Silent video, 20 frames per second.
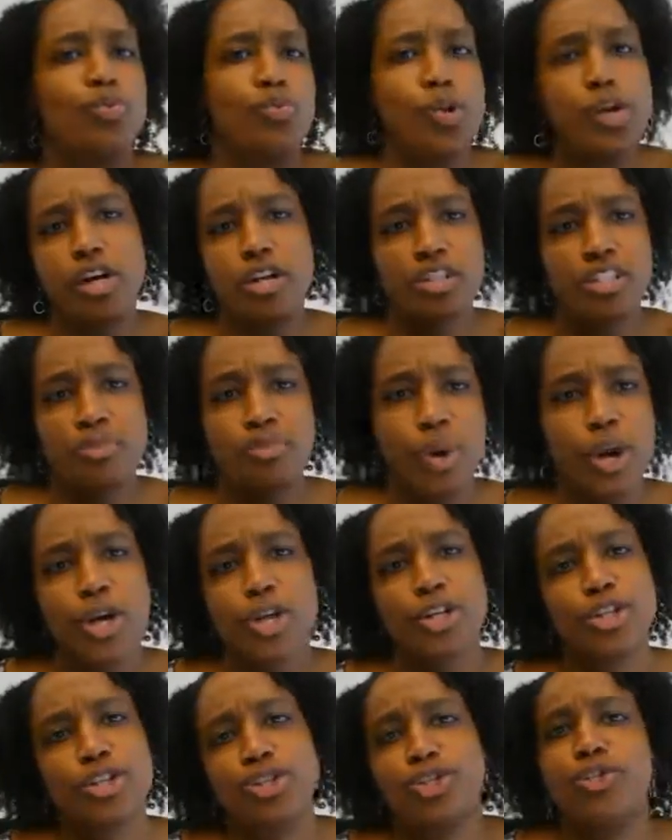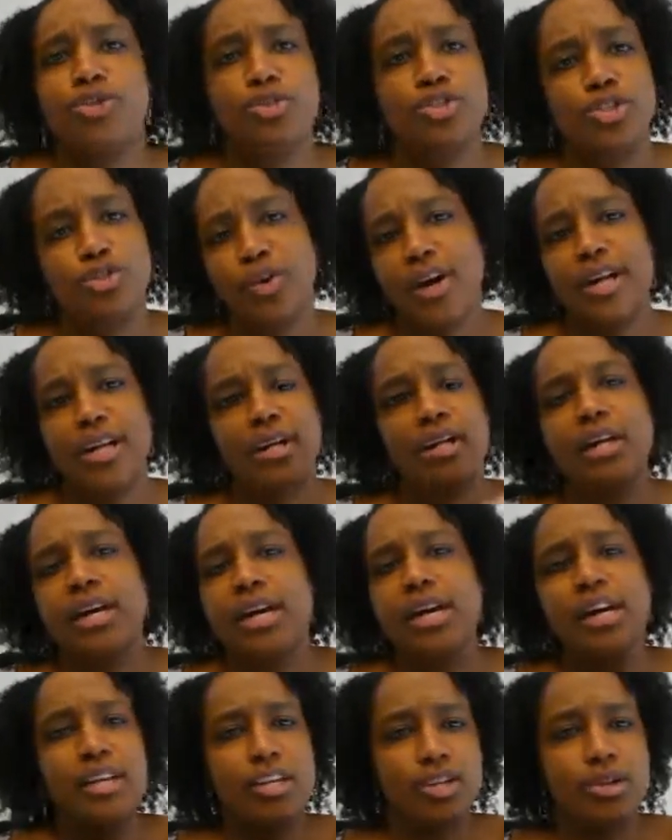words that marketers use to try to,
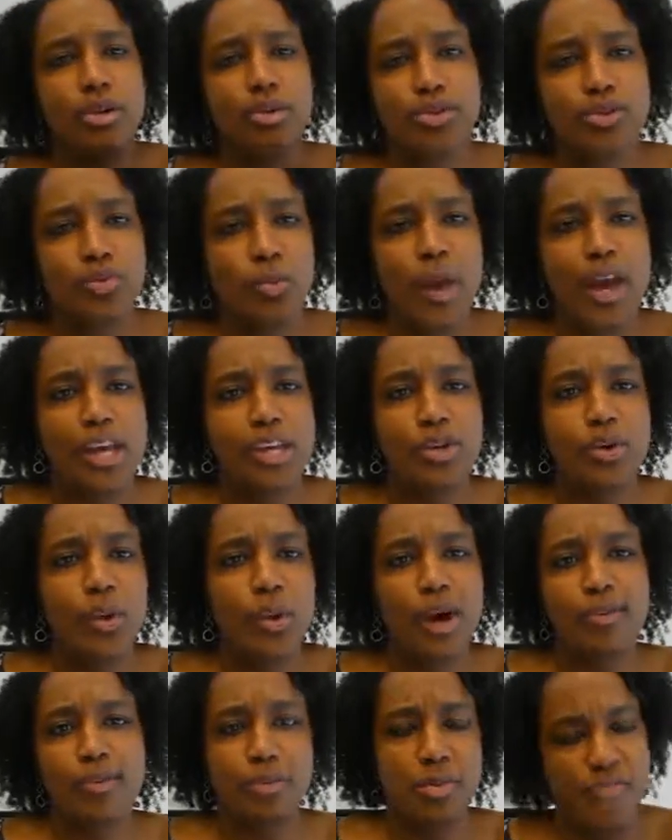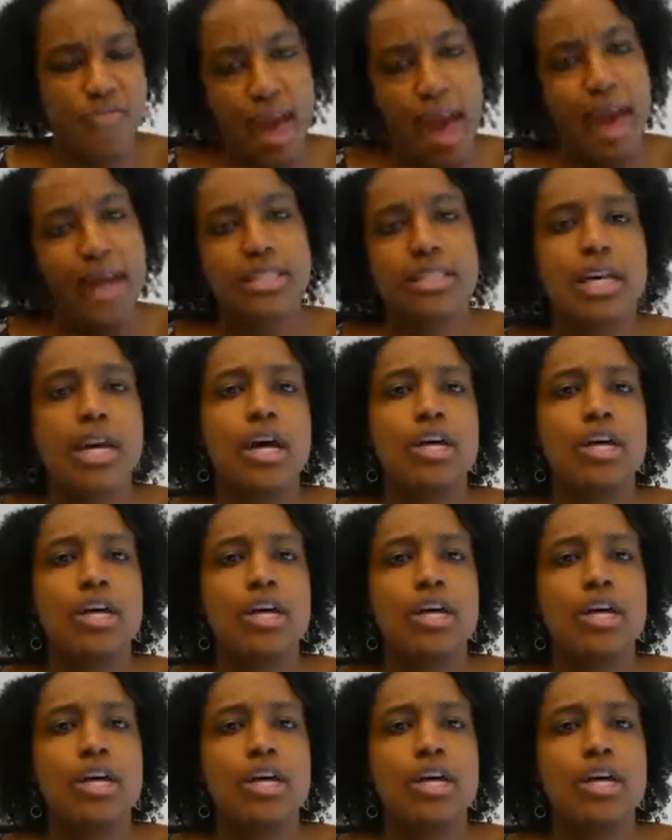sway you away from the facts.